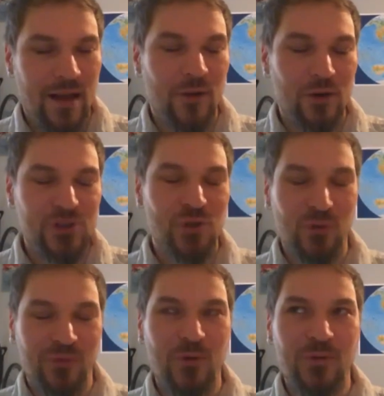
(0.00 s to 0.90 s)
also
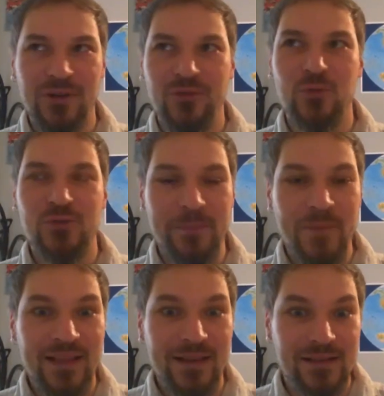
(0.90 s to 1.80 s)
look forward to
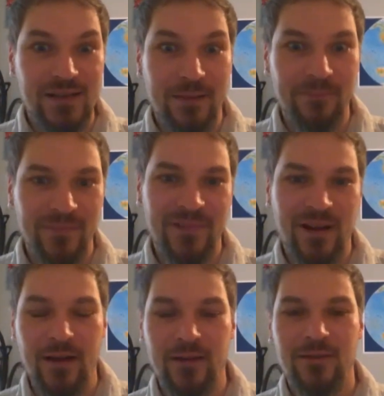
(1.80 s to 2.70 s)
submitting some.
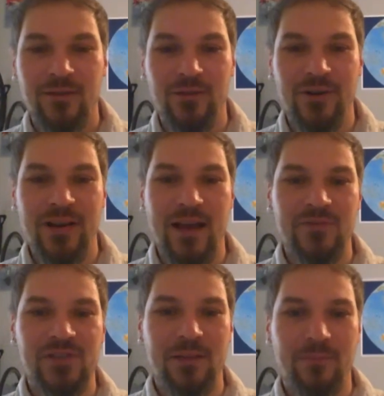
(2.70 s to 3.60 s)
I already
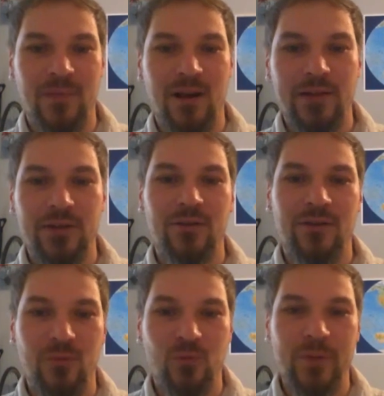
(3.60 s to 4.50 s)
have some
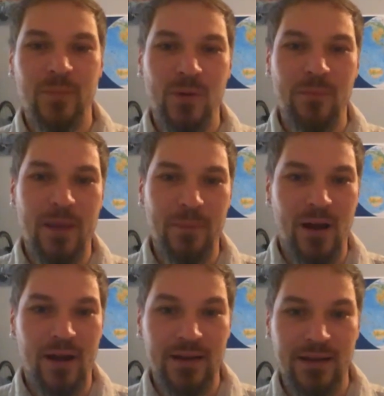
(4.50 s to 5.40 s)
other ribbon map
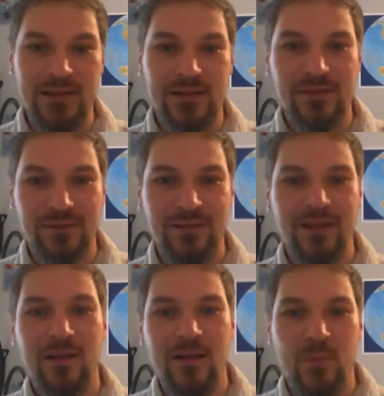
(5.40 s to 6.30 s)
ideas,
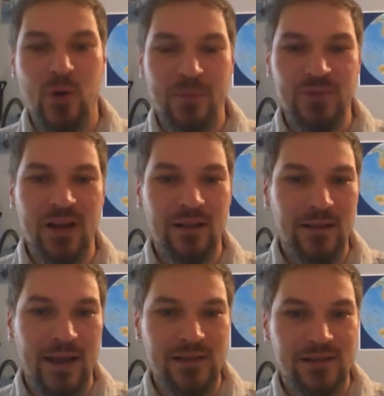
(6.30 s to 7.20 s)
perhaps
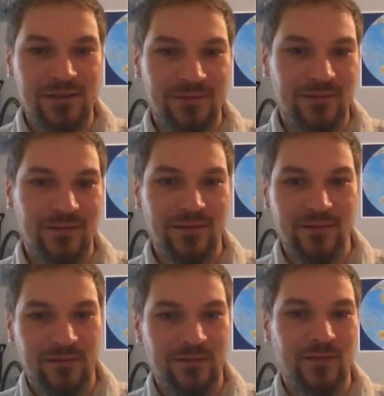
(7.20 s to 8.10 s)
not as
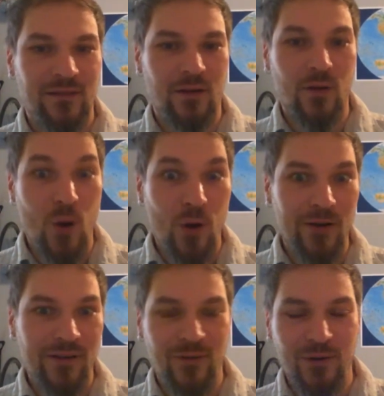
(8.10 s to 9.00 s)

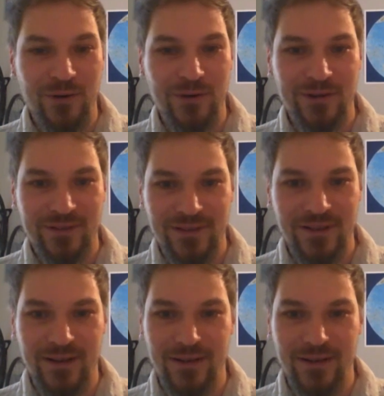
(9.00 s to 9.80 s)
long or